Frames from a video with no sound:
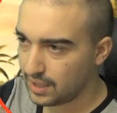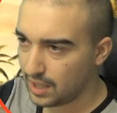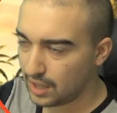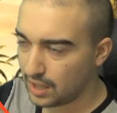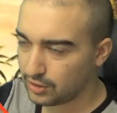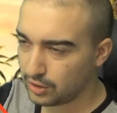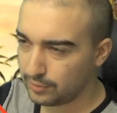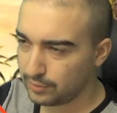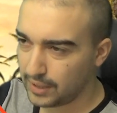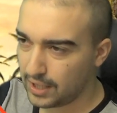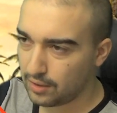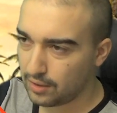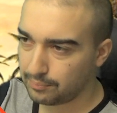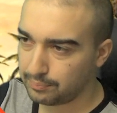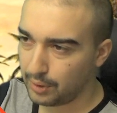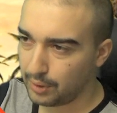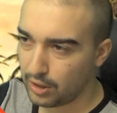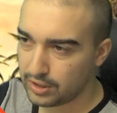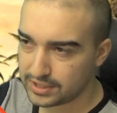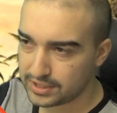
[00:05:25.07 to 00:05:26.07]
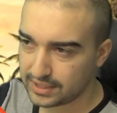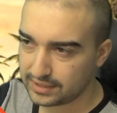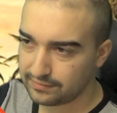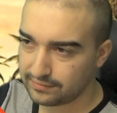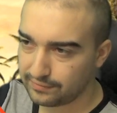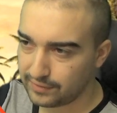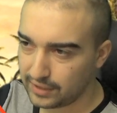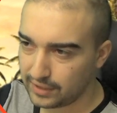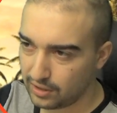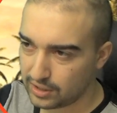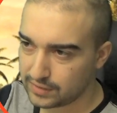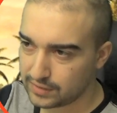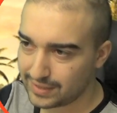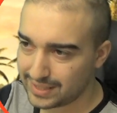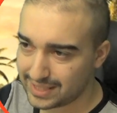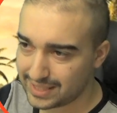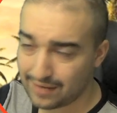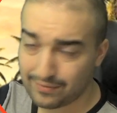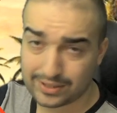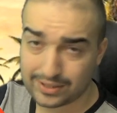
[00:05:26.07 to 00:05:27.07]
I do plan on posting videos of
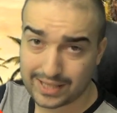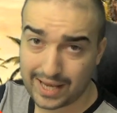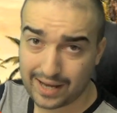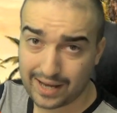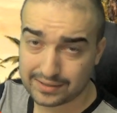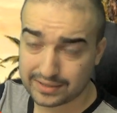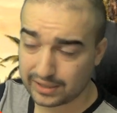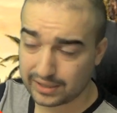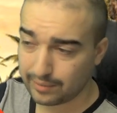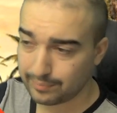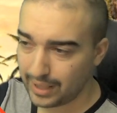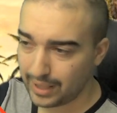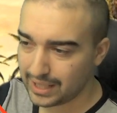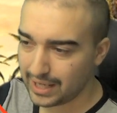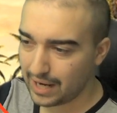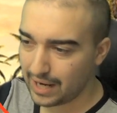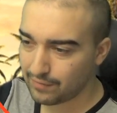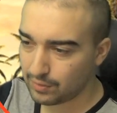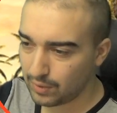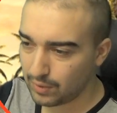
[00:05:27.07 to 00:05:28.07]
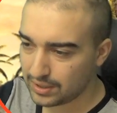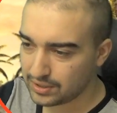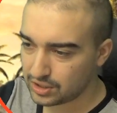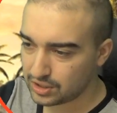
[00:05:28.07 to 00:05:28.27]
this every day until I beat it everyone,